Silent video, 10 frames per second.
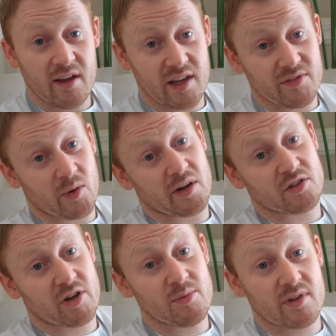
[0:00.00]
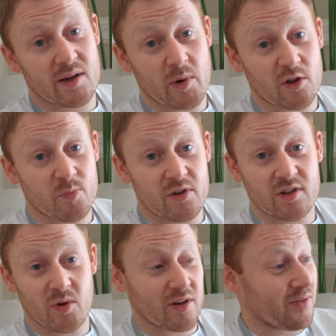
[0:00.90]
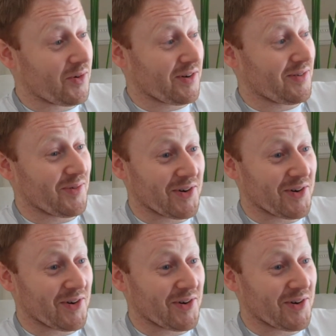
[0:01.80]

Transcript: even our ice creams in there when it's busy. But we've got,